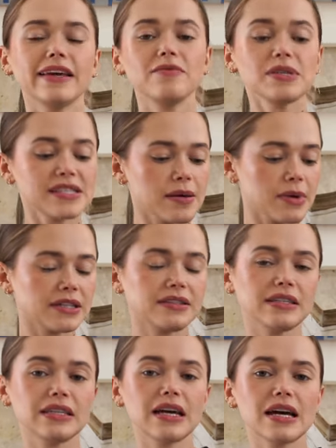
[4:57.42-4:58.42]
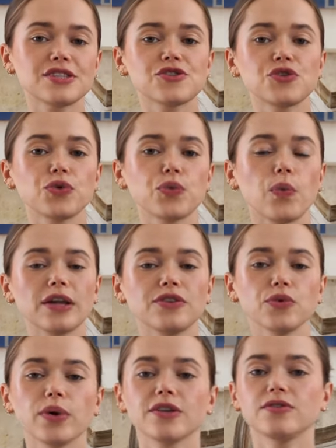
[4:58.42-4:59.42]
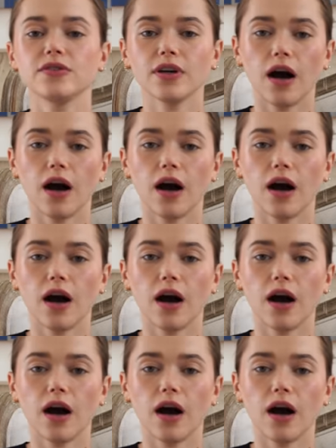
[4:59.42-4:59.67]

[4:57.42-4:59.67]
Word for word: Give me some ideas to what to wear to the